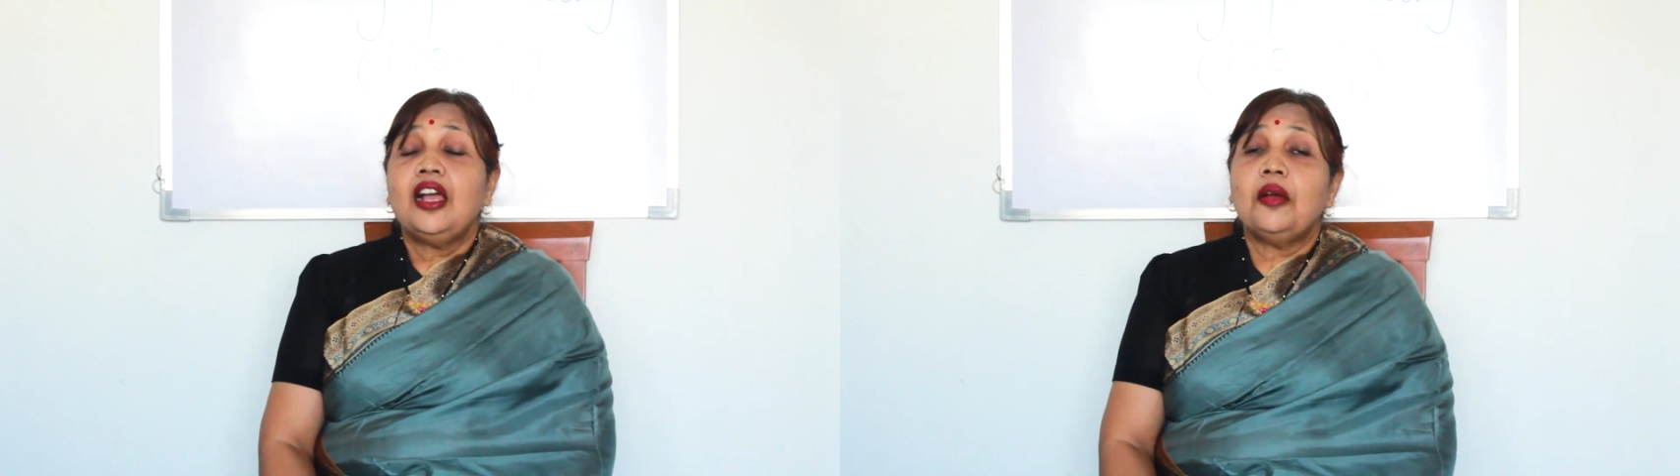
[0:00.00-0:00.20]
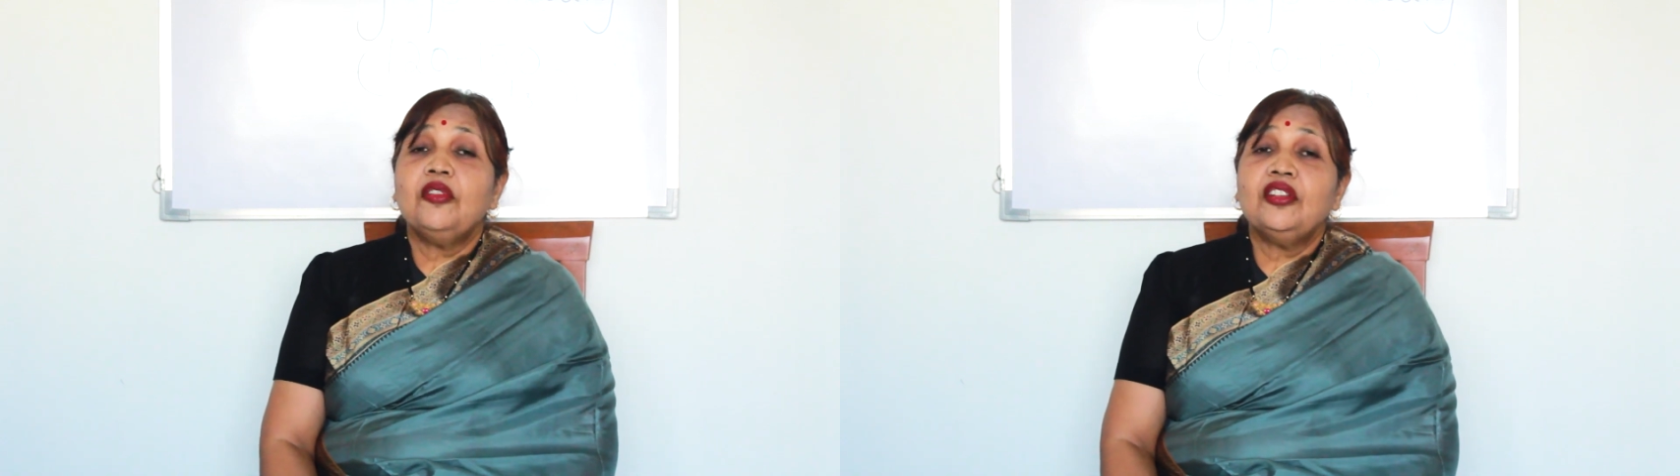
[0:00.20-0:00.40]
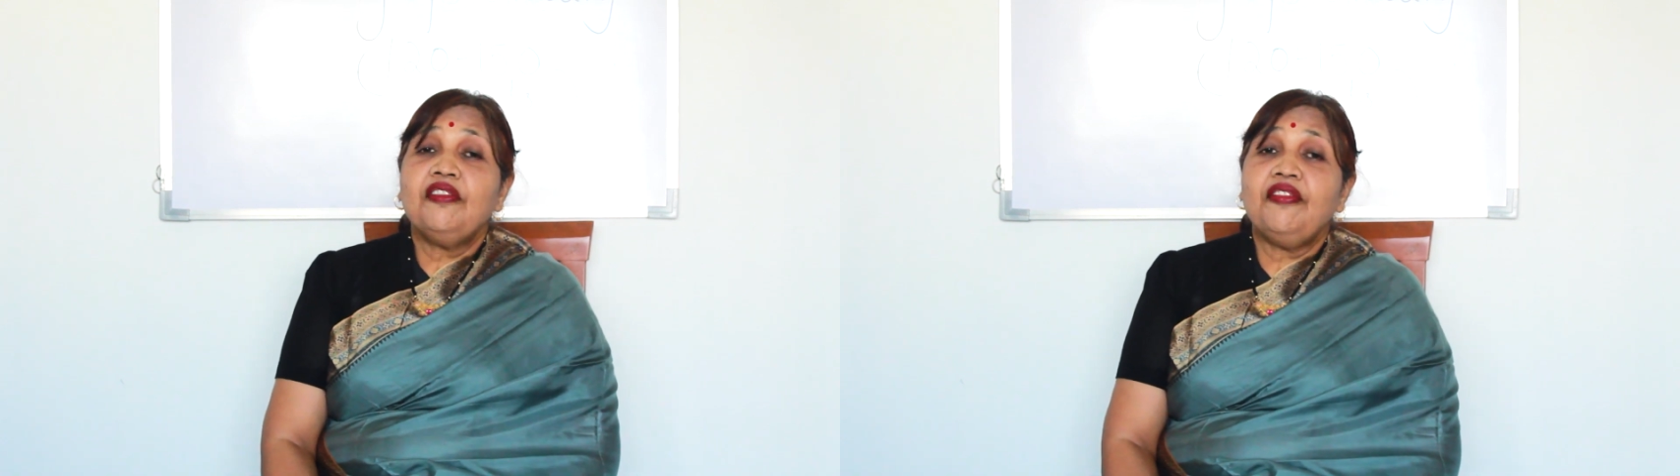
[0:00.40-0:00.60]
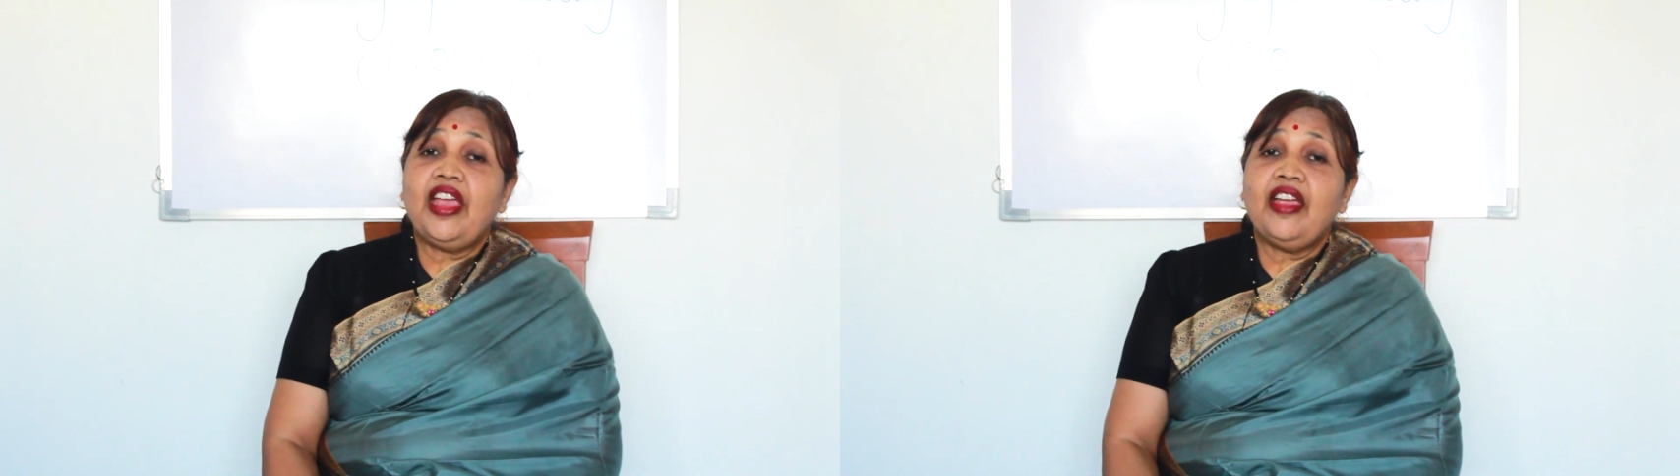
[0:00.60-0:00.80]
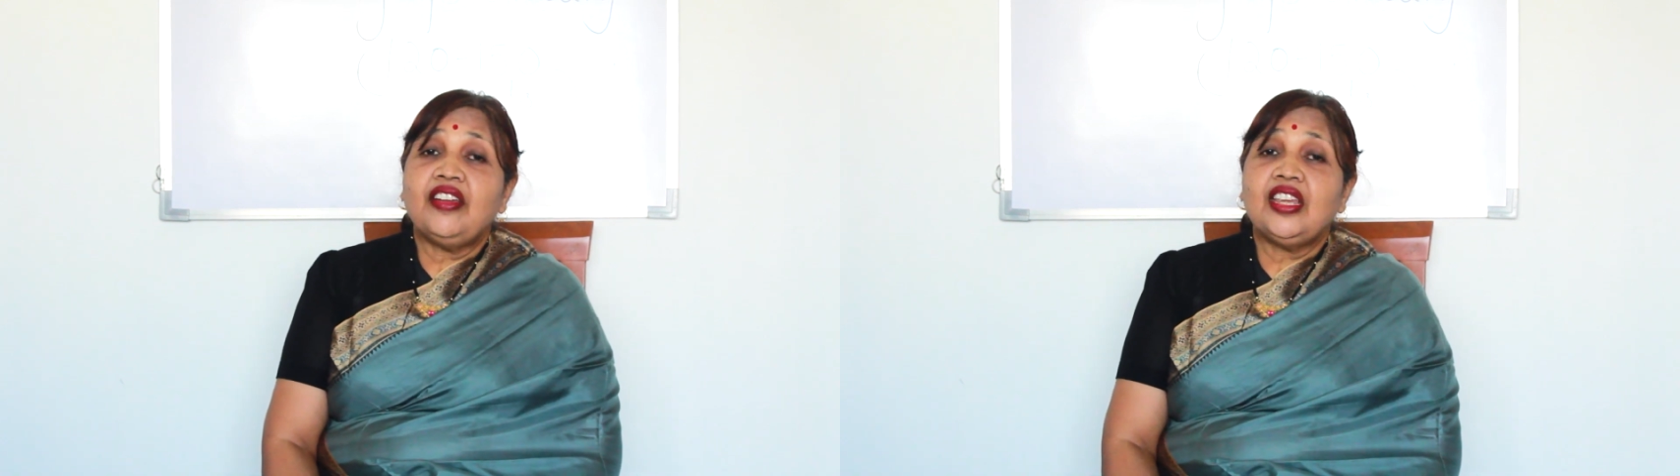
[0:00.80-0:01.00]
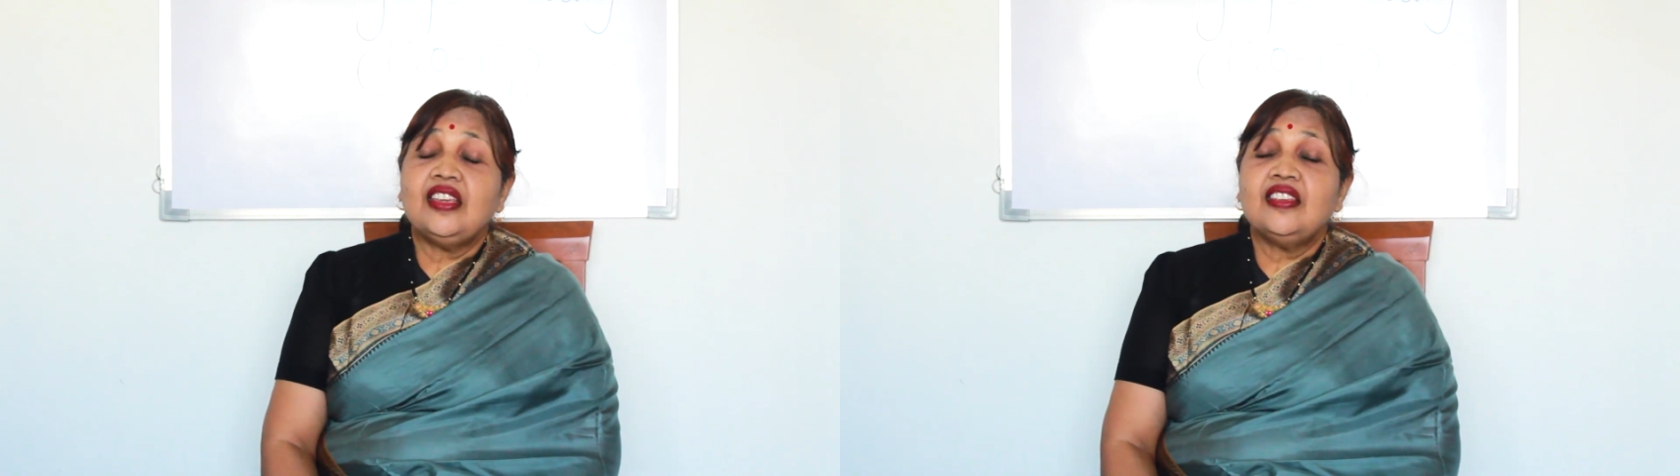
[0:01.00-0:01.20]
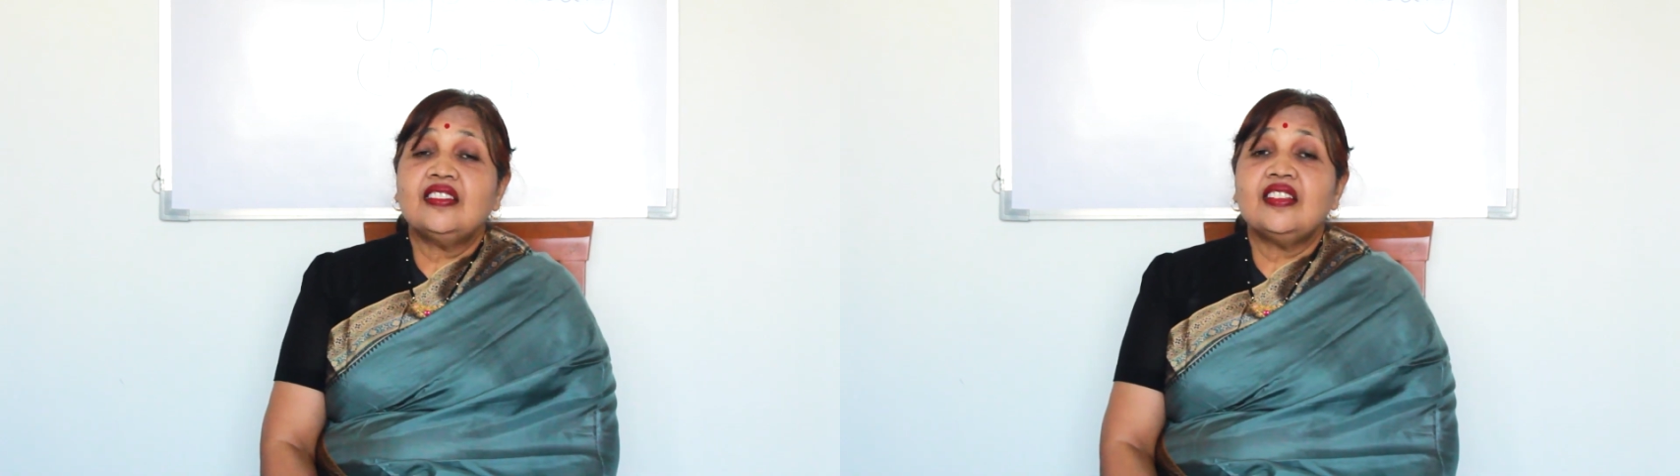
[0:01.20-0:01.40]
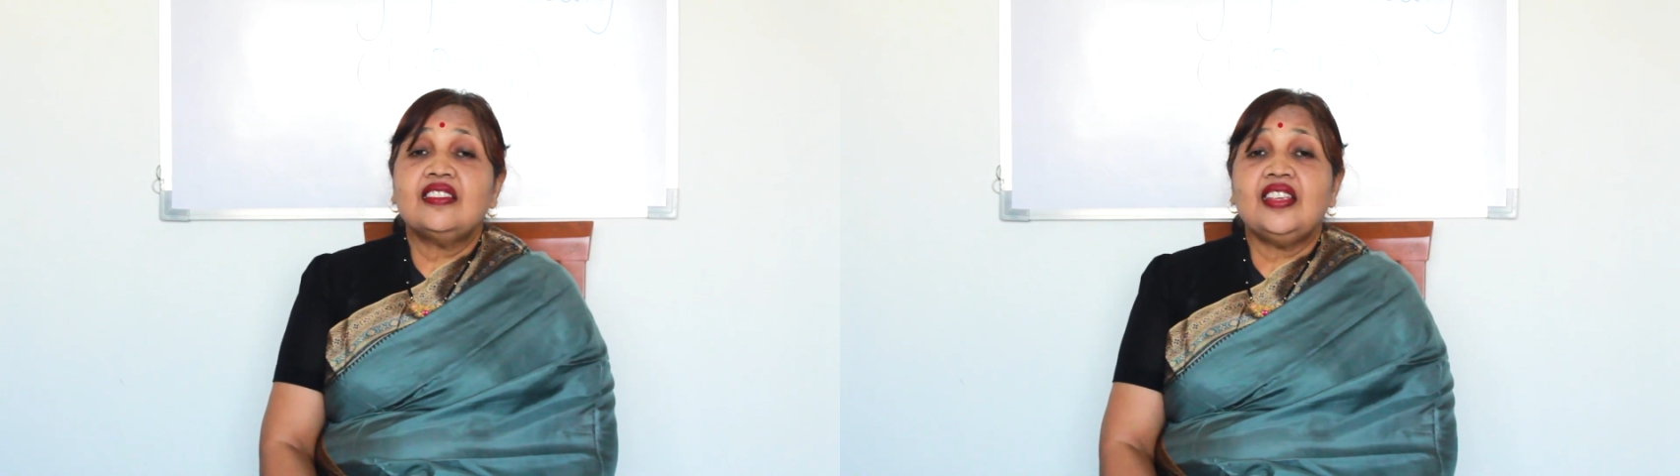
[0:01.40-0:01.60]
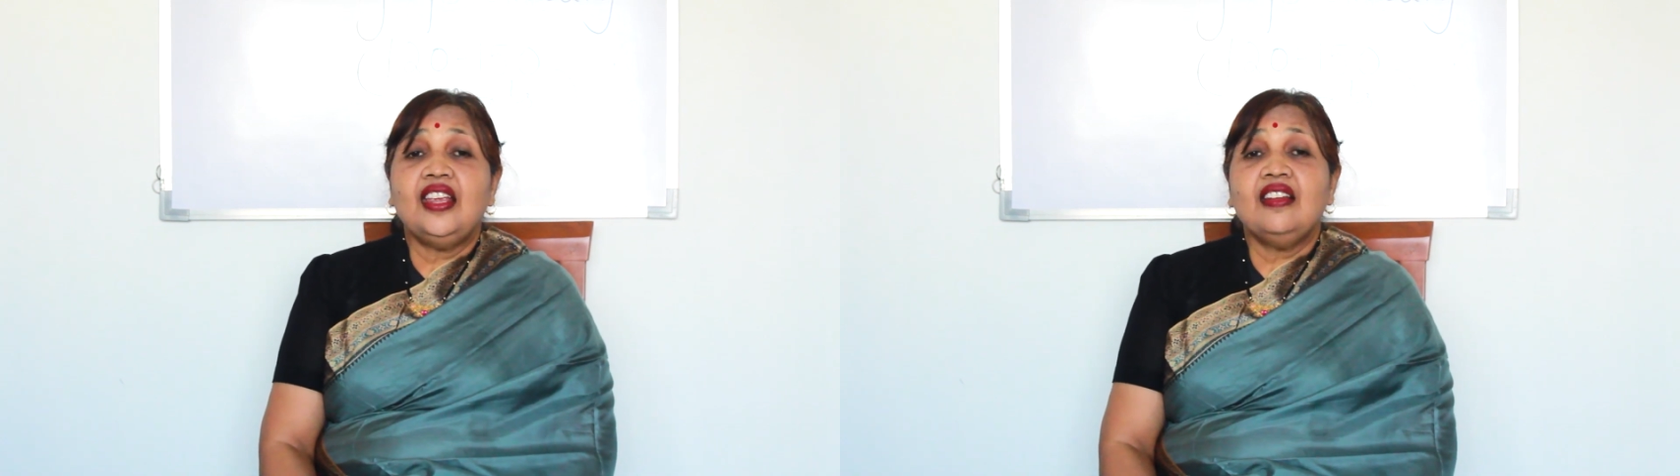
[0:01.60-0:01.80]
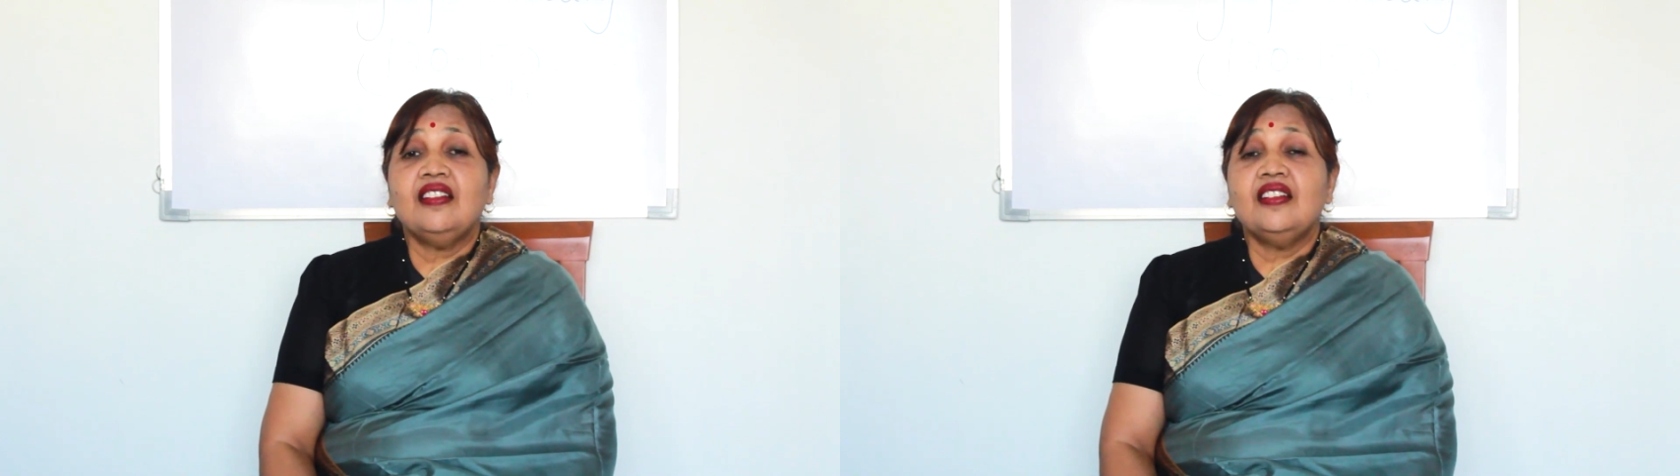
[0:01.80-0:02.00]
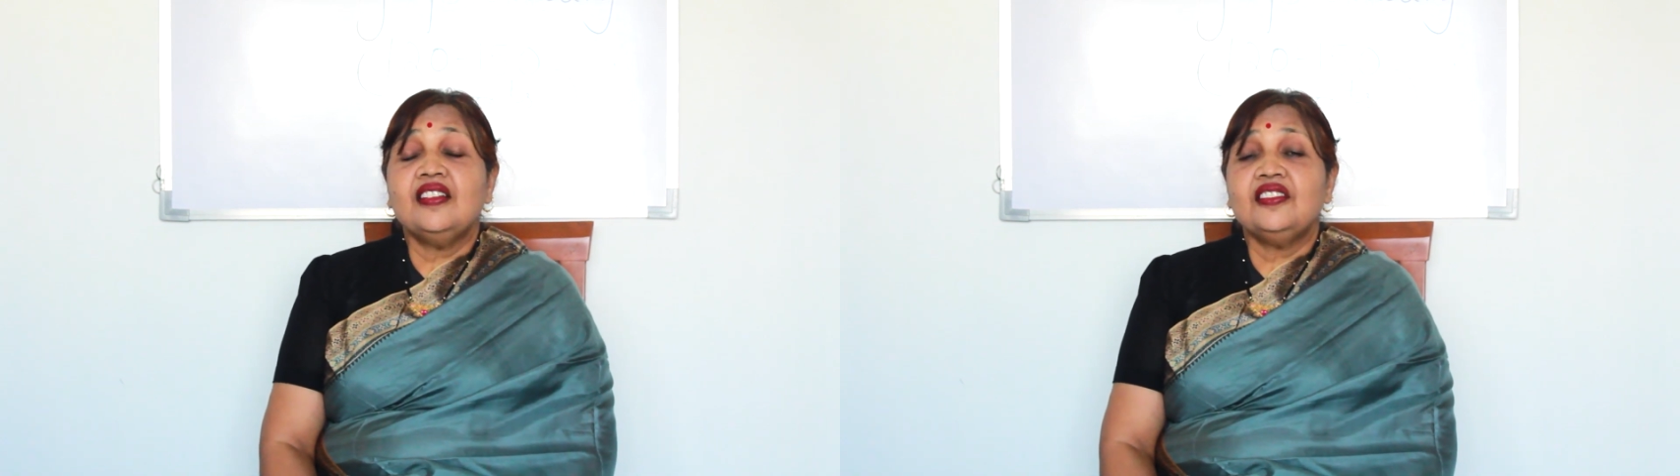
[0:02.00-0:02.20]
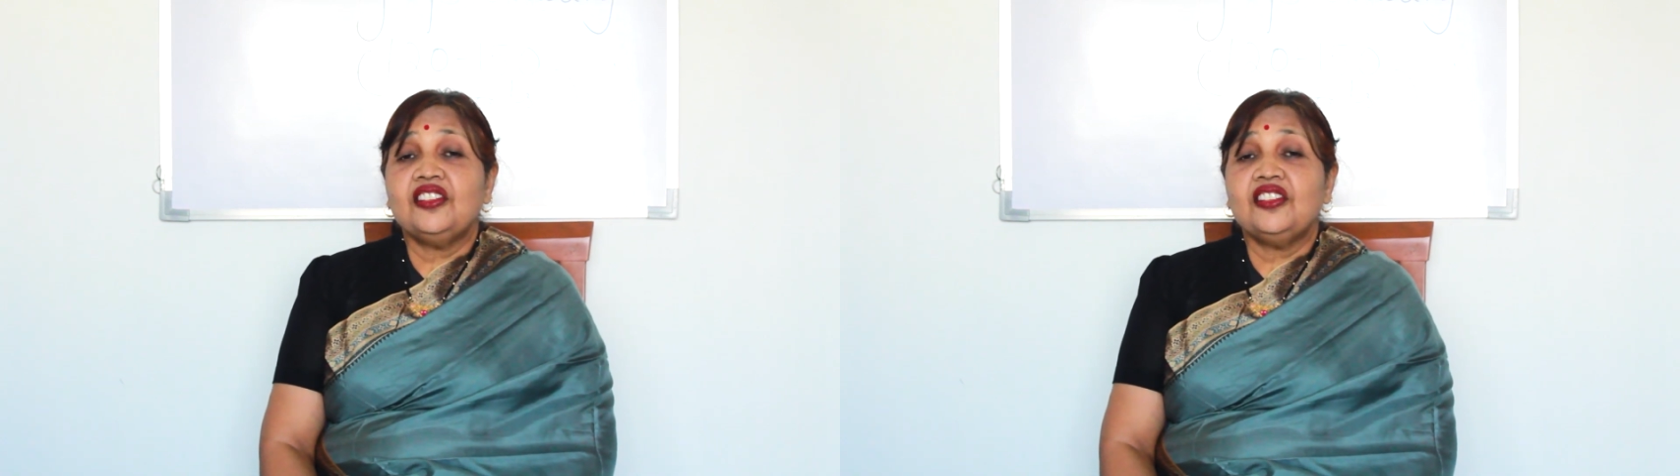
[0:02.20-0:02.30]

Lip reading: about the fairies, the sailors,